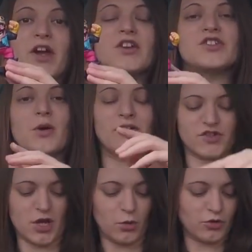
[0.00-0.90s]
So I've
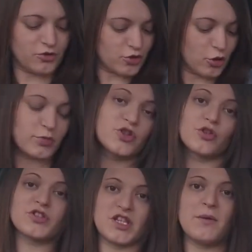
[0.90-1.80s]
totaled up
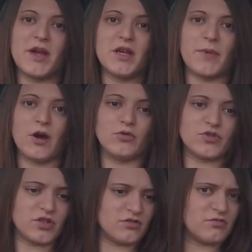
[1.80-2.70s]
just the
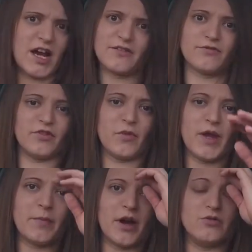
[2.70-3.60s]
amiibos, a handful of
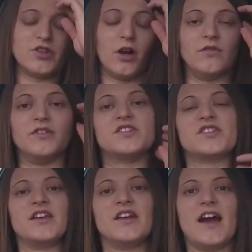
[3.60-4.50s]
amiibos on
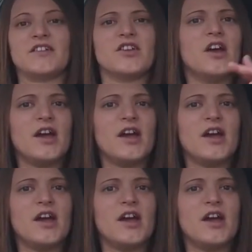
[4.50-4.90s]
CeX.